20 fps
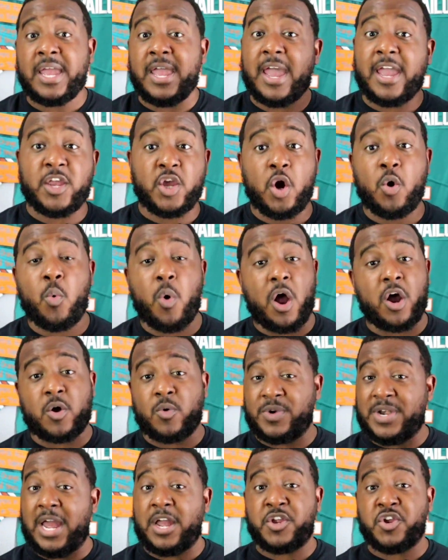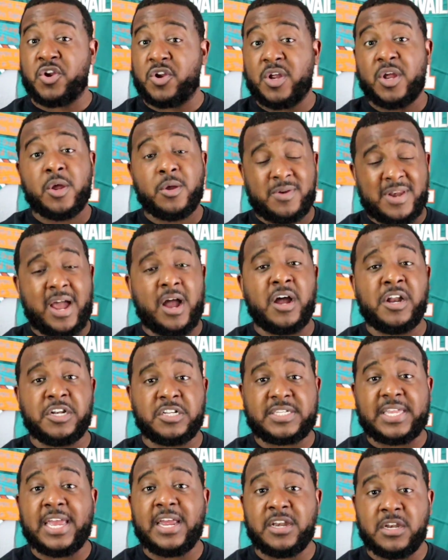and you'll walk away. Now
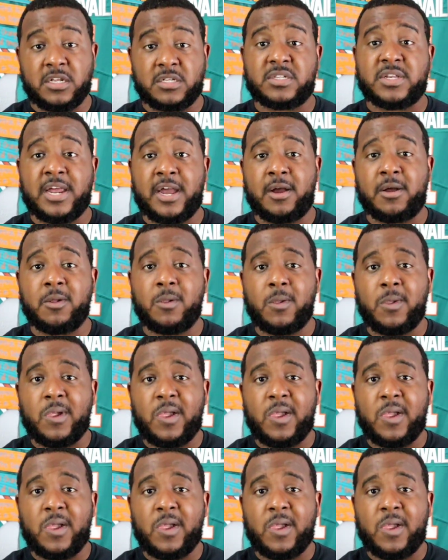understand this now.